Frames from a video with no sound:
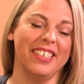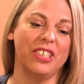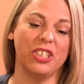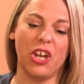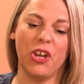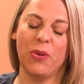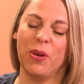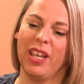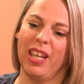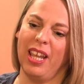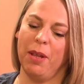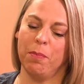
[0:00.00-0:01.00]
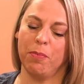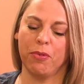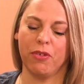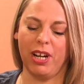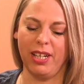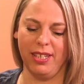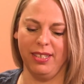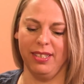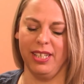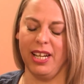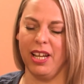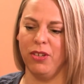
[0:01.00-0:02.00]
so it breaks
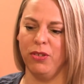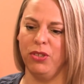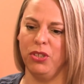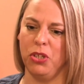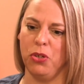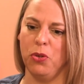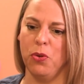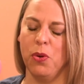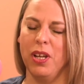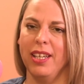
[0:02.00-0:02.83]
down to